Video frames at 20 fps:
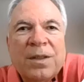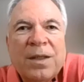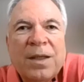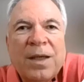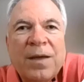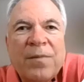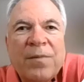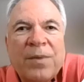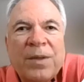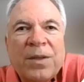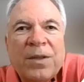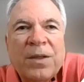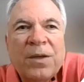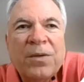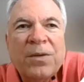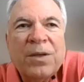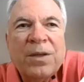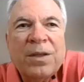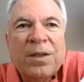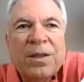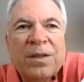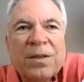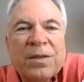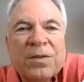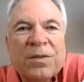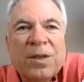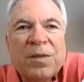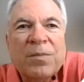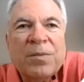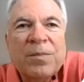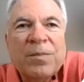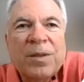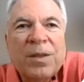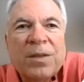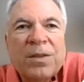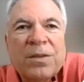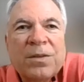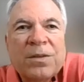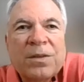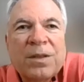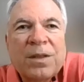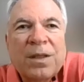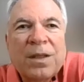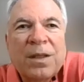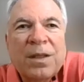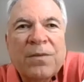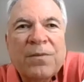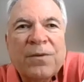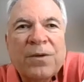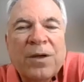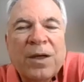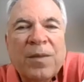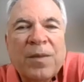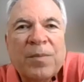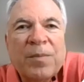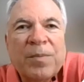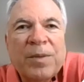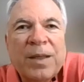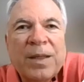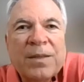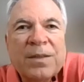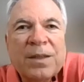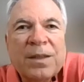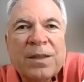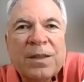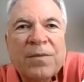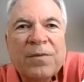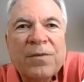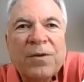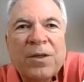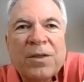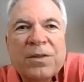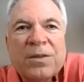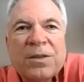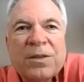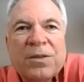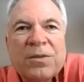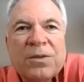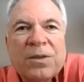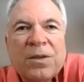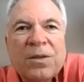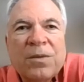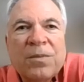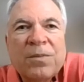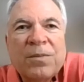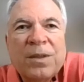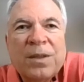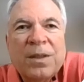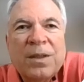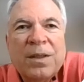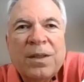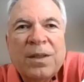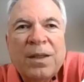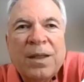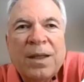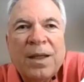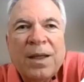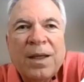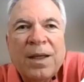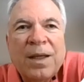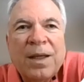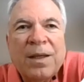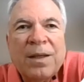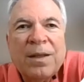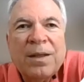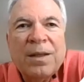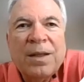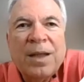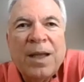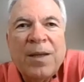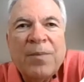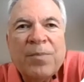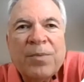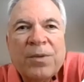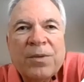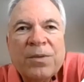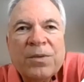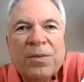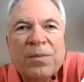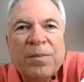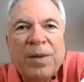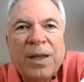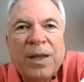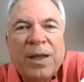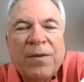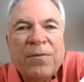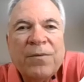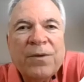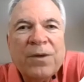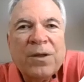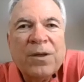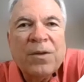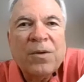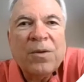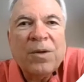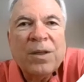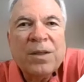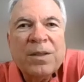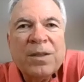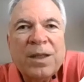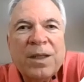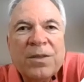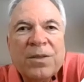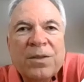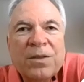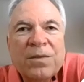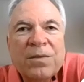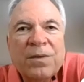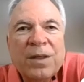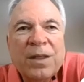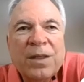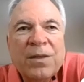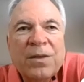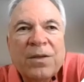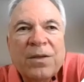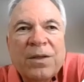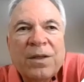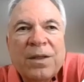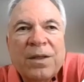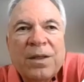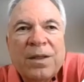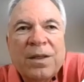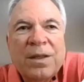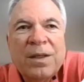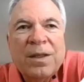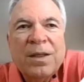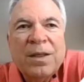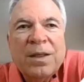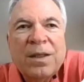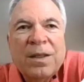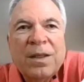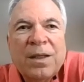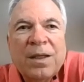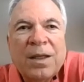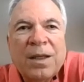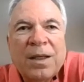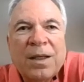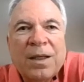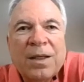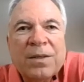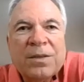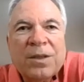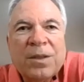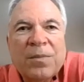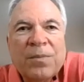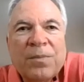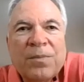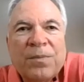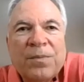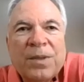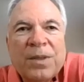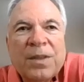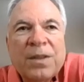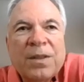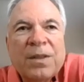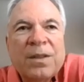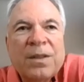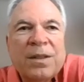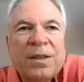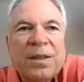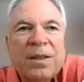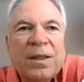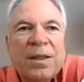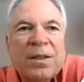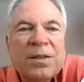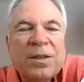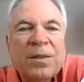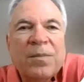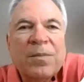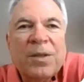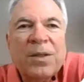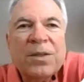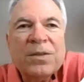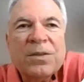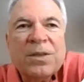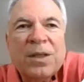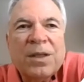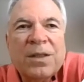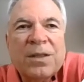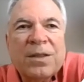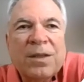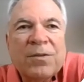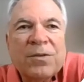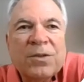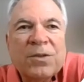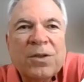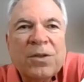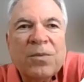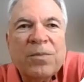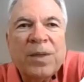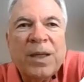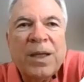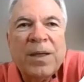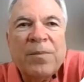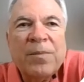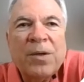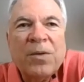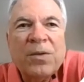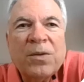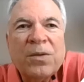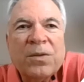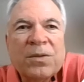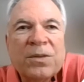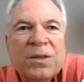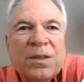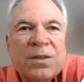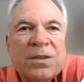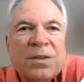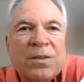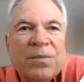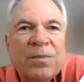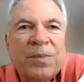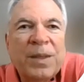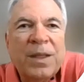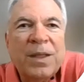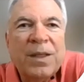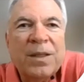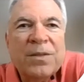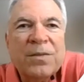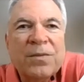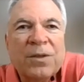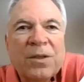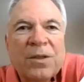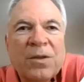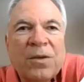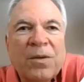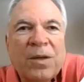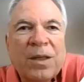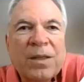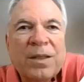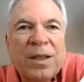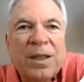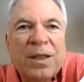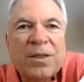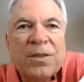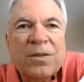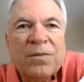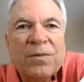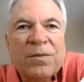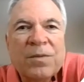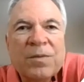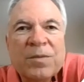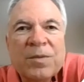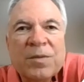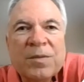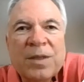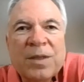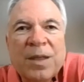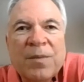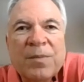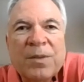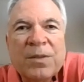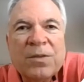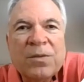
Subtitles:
have been noted in the summer months for hypoplastic left heart syndrome, and April to May for coarctation of the aorta. Some other studies have shown bimodal season peaks for coarctation from September to